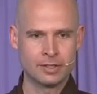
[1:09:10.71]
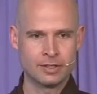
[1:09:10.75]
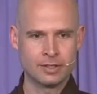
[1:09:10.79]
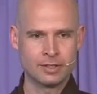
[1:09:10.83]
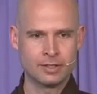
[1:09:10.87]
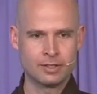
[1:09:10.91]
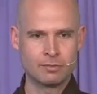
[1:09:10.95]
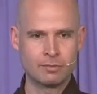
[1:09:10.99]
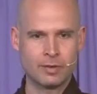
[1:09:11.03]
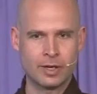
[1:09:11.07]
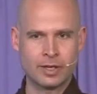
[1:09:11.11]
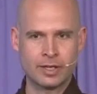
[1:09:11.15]

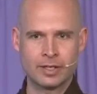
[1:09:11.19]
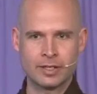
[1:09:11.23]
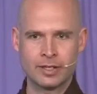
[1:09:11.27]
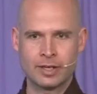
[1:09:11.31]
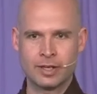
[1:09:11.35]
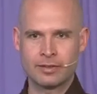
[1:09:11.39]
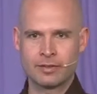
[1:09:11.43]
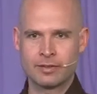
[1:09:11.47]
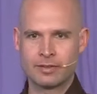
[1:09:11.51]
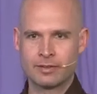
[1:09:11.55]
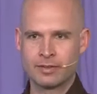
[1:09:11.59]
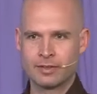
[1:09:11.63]
It
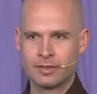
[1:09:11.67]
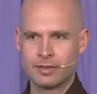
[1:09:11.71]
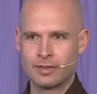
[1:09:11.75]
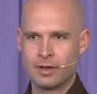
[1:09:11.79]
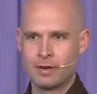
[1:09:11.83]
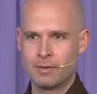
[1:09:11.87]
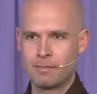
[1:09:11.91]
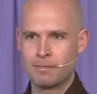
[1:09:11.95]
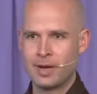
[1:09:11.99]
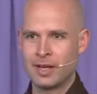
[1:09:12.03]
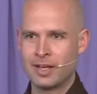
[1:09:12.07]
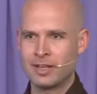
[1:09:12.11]
recognizes that
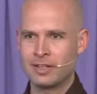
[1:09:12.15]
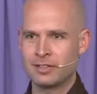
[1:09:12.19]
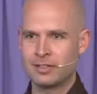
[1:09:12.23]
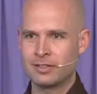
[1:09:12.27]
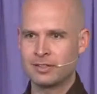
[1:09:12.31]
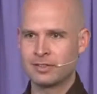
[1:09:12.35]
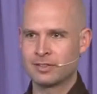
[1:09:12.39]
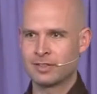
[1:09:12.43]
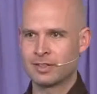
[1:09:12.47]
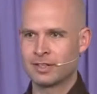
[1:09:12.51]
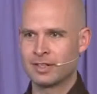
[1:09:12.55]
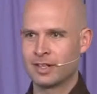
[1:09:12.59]
our mind
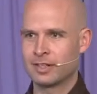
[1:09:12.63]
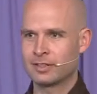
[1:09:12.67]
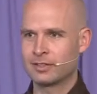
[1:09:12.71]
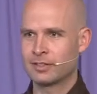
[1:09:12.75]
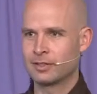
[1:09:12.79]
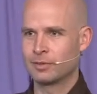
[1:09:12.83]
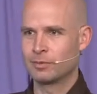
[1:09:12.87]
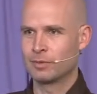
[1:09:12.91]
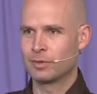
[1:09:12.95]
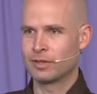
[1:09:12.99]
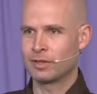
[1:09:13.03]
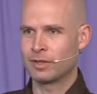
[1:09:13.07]
is
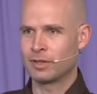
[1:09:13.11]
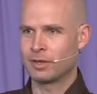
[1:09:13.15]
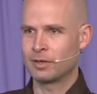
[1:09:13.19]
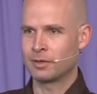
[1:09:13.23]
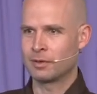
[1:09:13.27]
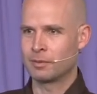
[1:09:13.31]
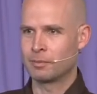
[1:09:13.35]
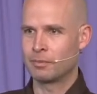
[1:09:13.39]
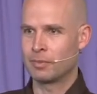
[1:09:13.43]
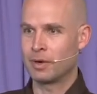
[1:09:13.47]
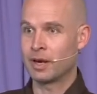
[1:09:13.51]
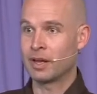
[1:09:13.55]
connected with our
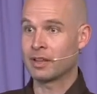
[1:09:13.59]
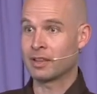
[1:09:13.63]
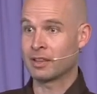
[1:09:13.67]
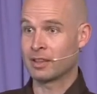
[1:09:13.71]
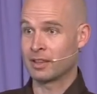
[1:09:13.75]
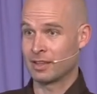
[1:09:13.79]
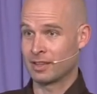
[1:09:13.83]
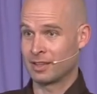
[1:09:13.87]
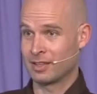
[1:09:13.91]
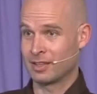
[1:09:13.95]
breath.